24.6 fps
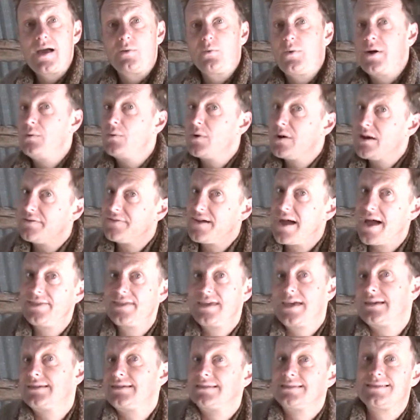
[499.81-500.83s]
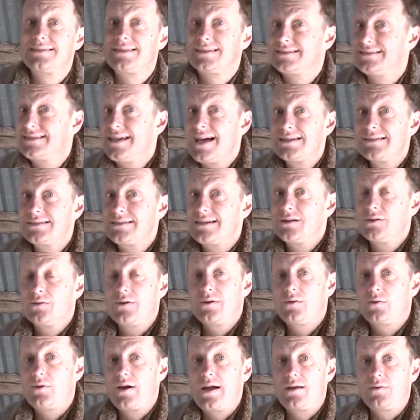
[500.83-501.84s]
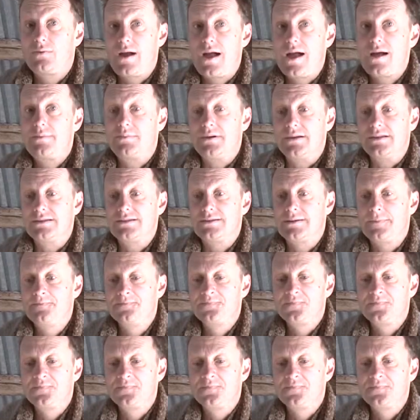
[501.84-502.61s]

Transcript: we wouldn't have had the success here in Grand Rapids.